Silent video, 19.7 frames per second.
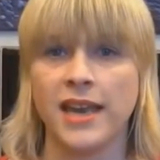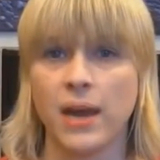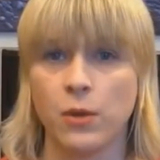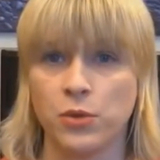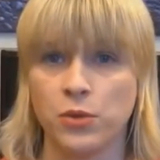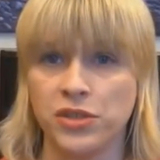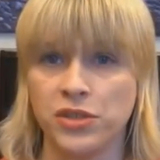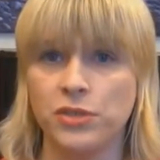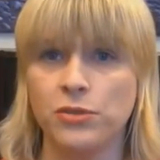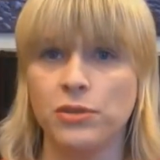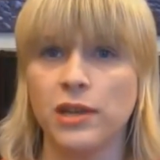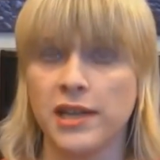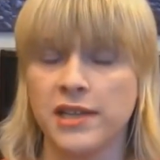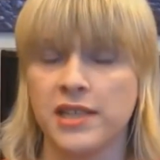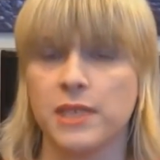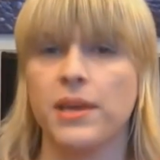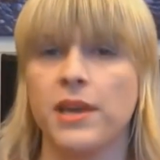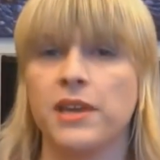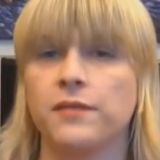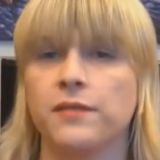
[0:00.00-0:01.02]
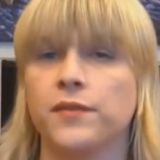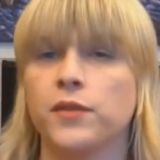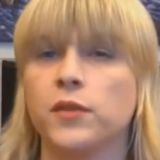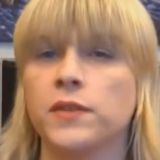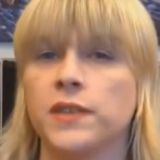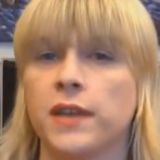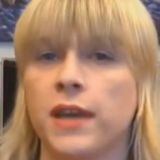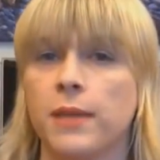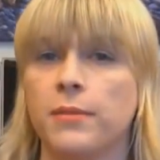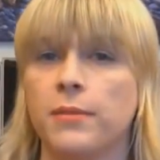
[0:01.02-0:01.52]
Now, would you like to make a
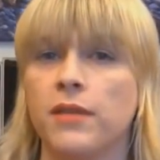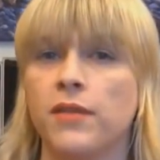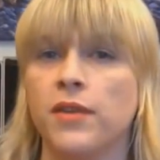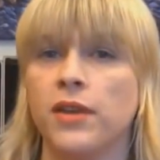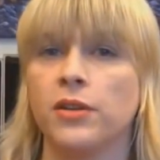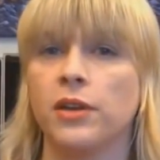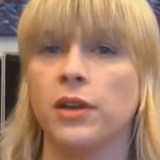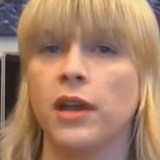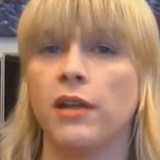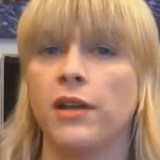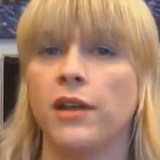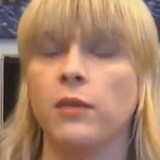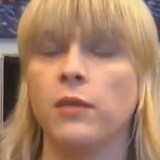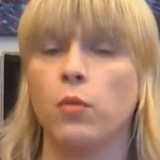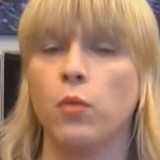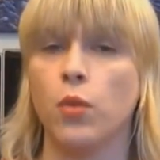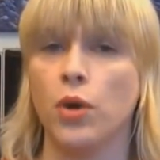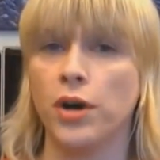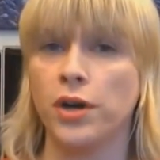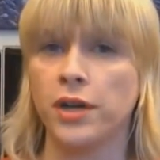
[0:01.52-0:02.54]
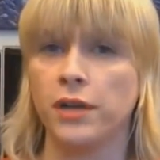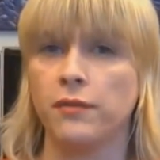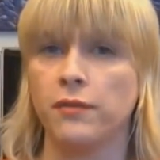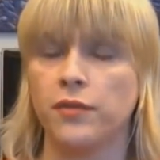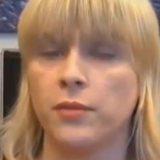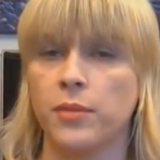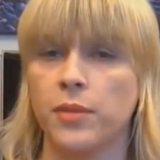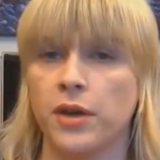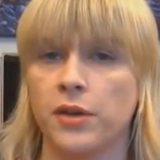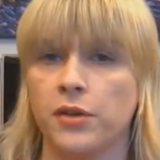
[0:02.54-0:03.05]
full-time living online, working
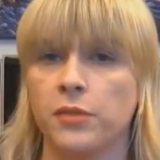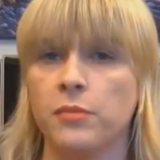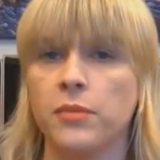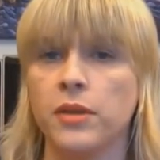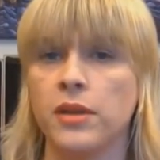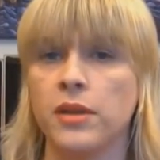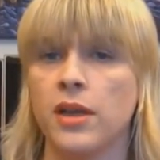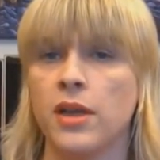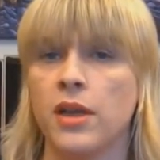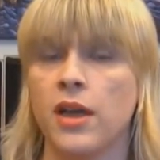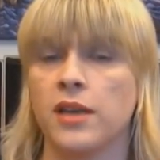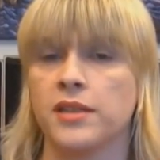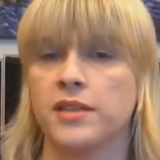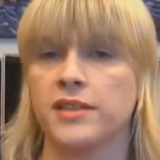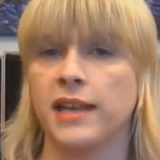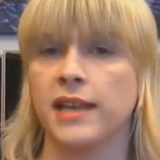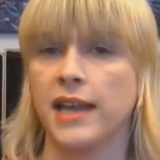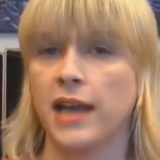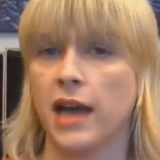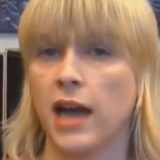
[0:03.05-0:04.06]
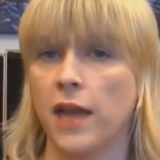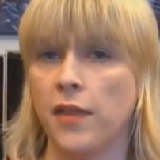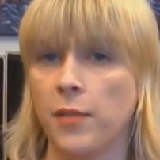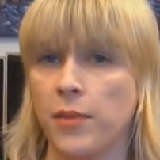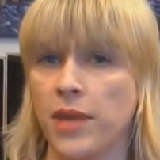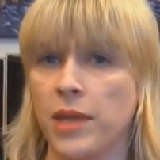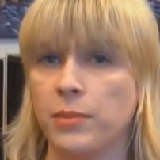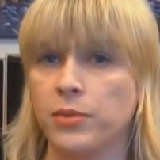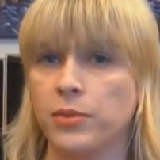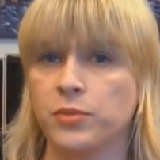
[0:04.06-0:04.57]
from home, selling
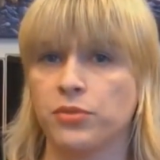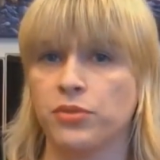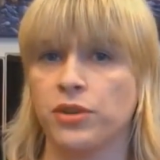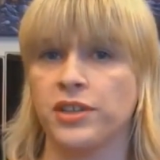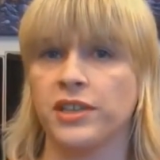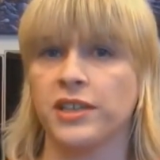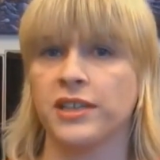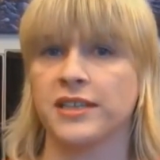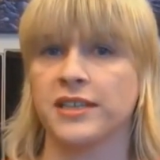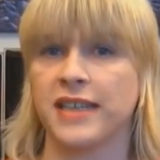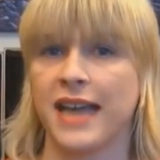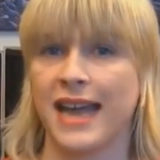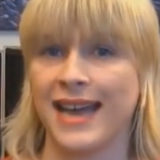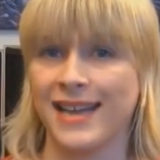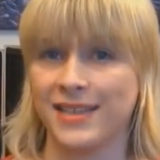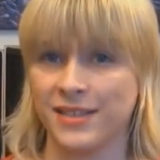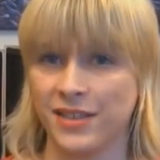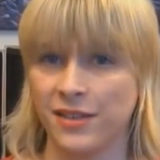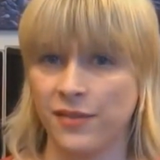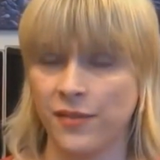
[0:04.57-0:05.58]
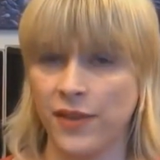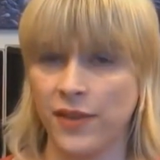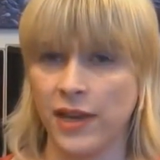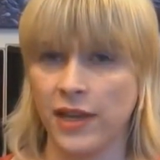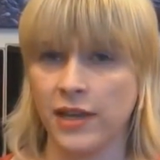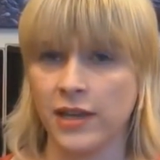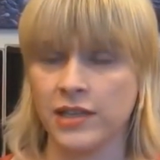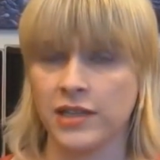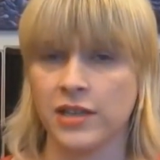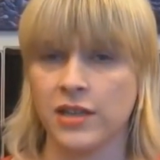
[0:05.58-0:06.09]
other people's products as an
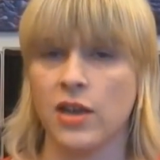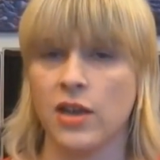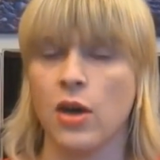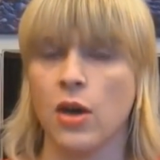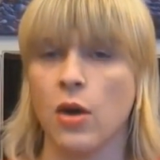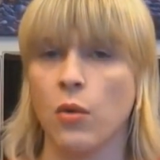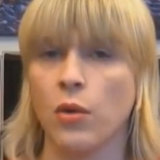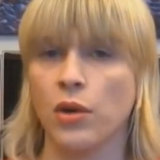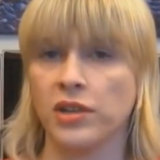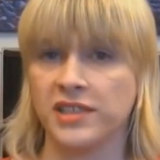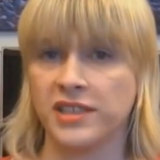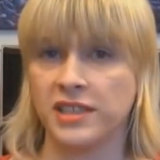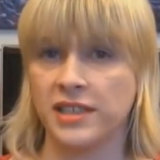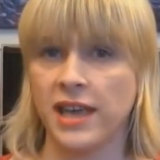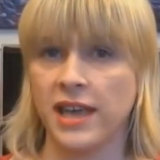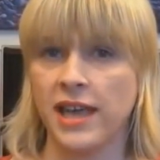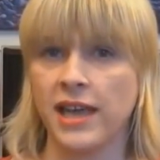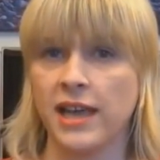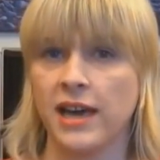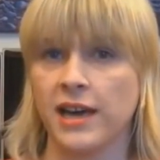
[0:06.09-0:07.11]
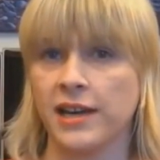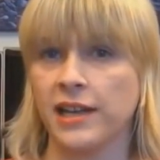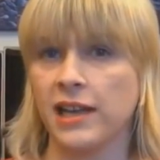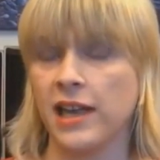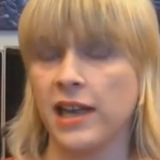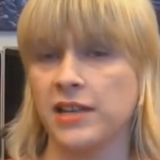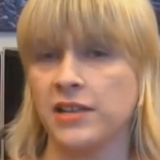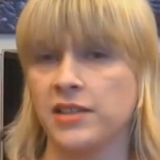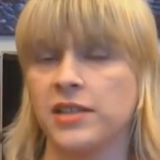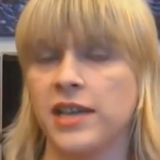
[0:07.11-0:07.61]
affiliate? Well, today
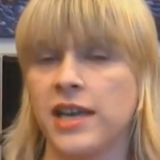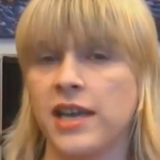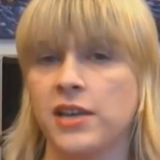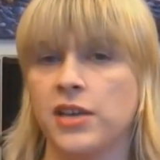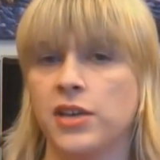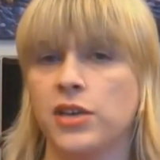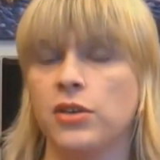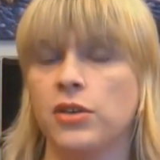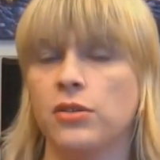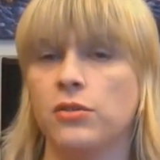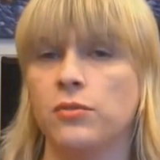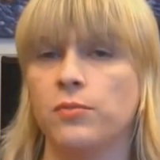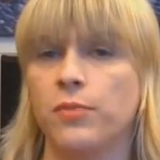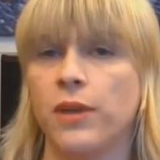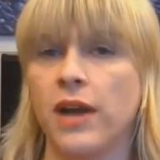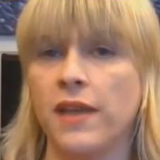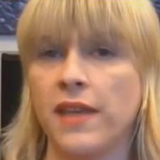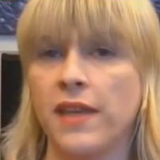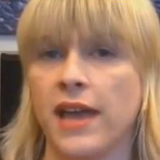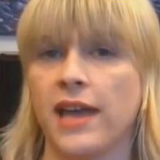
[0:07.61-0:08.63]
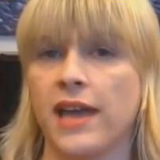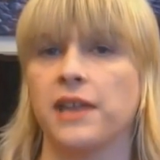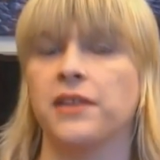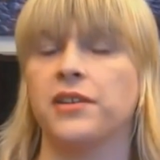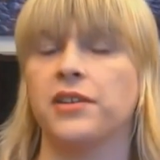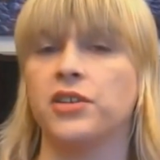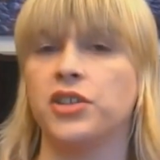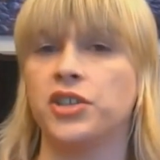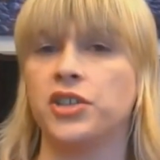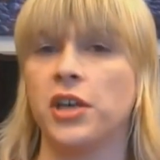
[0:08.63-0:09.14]
I'd like to take you by the
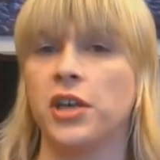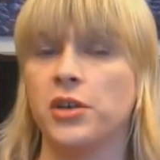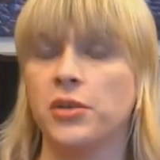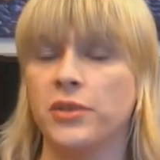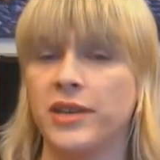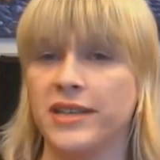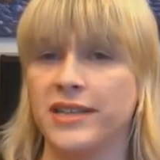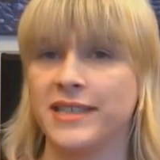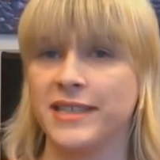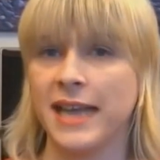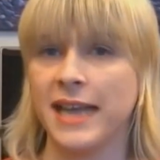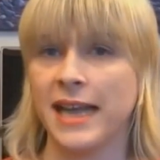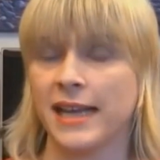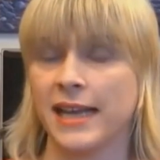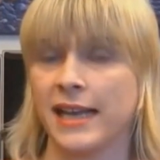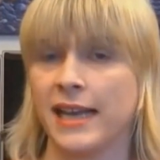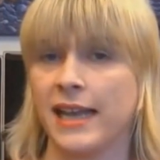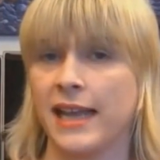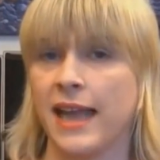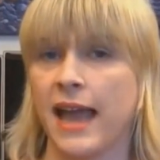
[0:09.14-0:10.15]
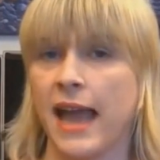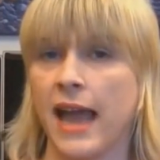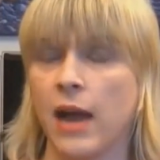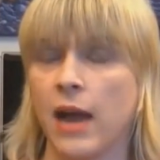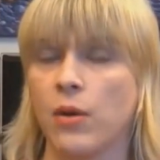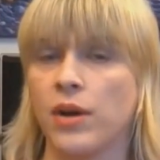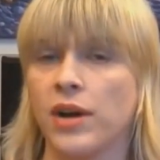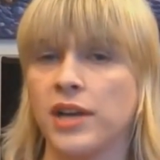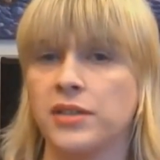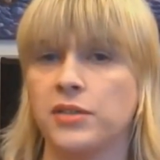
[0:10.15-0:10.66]
hand and show you exactly
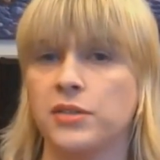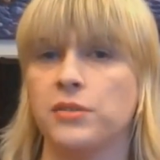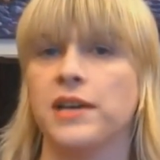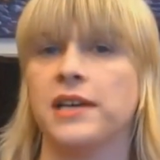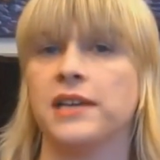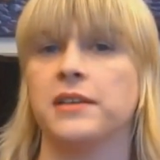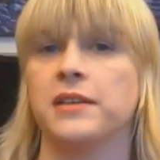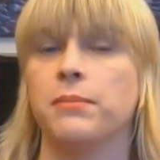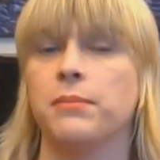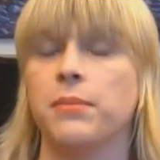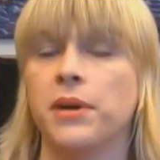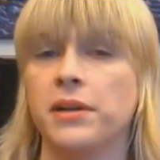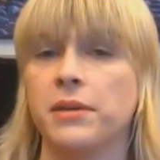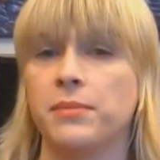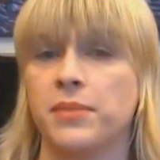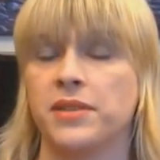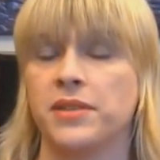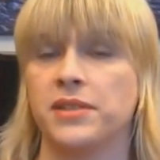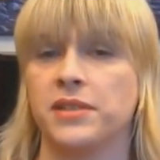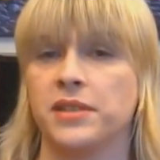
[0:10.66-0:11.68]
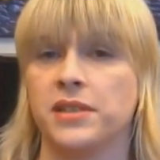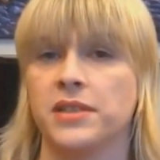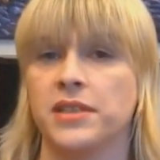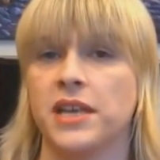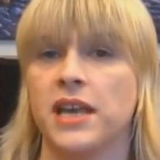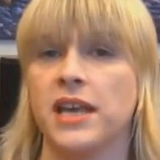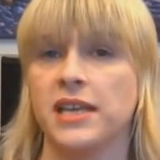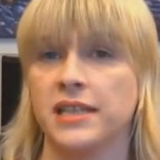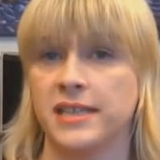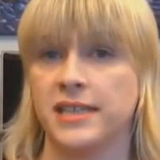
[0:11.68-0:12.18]
how I do that in my
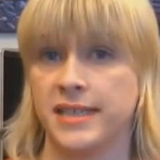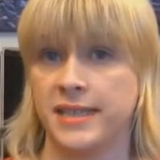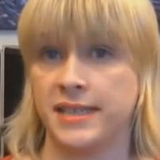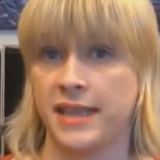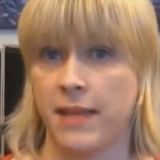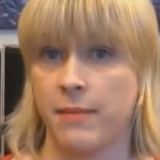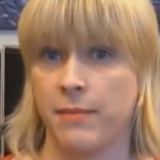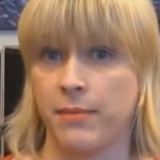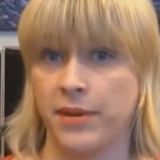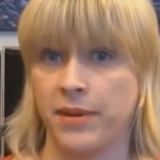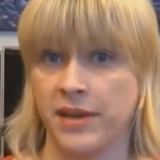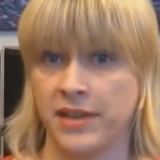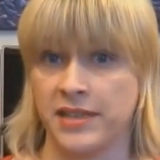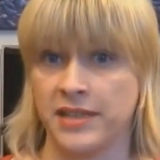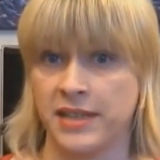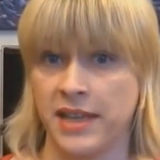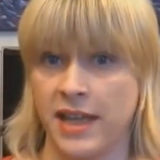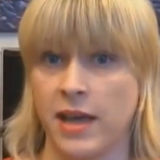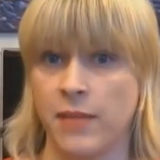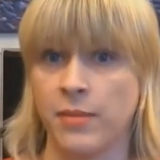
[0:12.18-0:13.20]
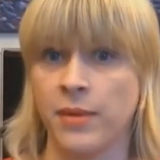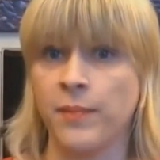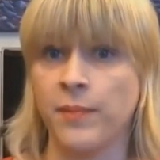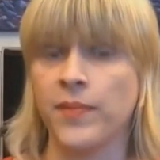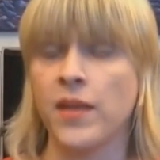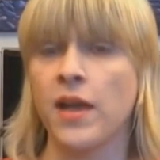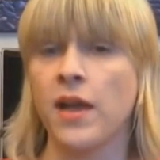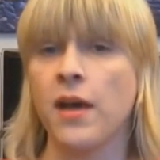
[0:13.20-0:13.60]
business, step by step.